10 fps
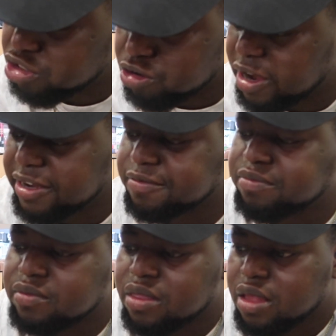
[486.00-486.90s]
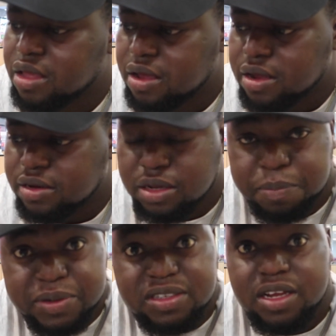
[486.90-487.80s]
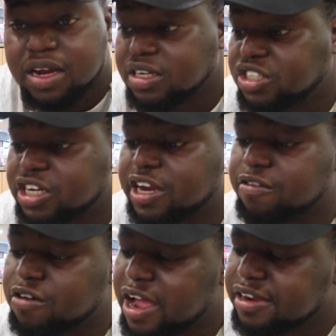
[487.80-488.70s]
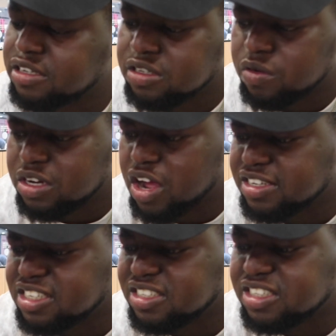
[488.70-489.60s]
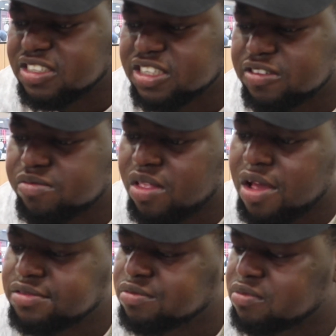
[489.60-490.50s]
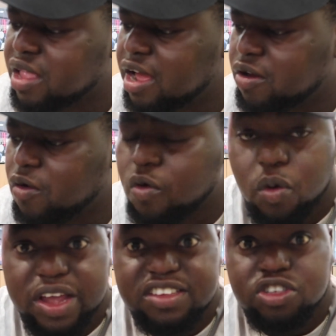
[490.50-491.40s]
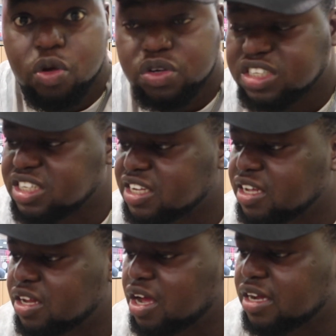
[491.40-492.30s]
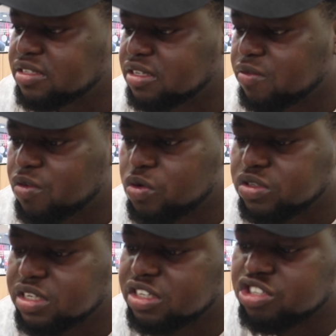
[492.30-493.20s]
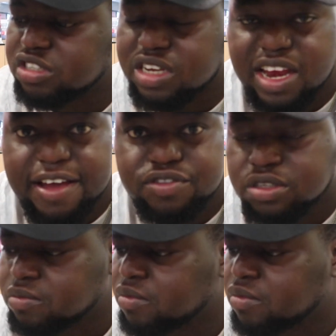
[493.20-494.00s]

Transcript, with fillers: to try this curly chicken, right? Nice this season. Oh, it's so sticky in the hands and the course they just left.